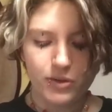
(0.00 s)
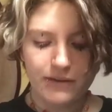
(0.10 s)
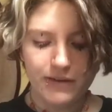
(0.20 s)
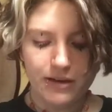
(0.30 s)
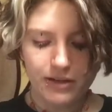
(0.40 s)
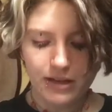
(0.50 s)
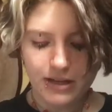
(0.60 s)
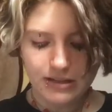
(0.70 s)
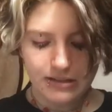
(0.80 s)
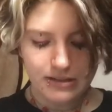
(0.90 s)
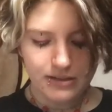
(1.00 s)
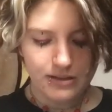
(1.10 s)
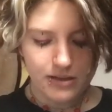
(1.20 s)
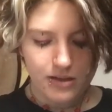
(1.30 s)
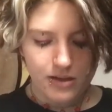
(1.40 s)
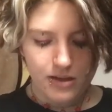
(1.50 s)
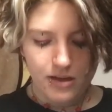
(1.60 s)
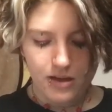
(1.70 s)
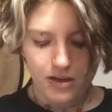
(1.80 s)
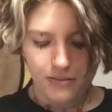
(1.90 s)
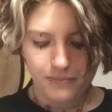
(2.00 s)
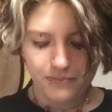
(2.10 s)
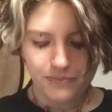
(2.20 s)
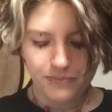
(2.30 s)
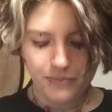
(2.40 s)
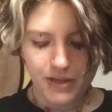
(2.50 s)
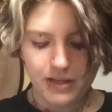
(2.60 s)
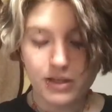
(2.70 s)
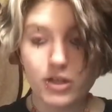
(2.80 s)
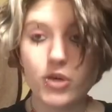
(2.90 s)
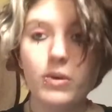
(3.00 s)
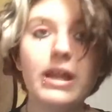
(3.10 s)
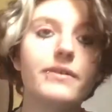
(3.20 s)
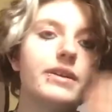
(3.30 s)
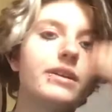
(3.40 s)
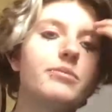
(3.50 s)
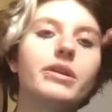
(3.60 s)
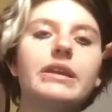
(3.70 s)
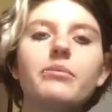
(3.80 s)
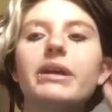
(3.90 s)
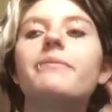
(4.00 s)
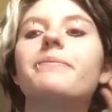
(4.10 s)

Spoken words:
have calculus in 211 in building B,